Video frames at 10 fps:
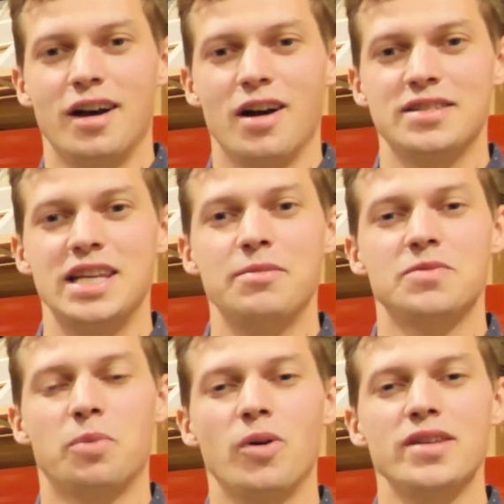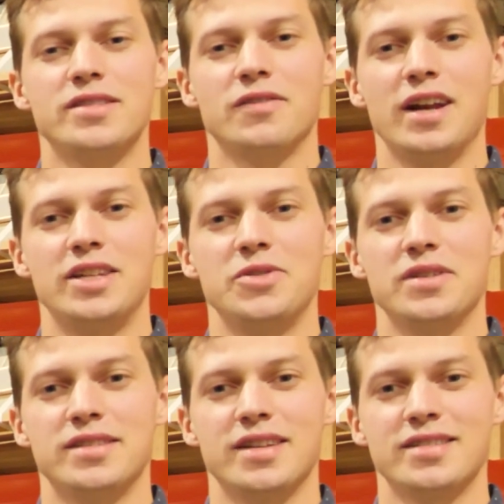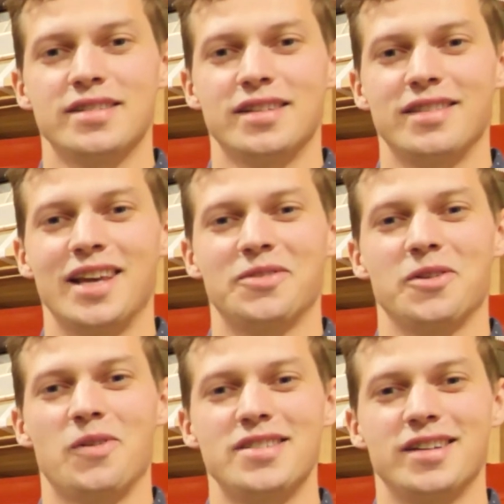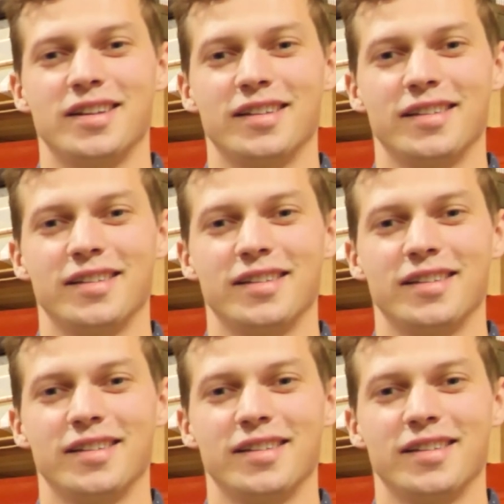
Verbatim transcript: Our team is poised and ready to assist. Thanks for watching.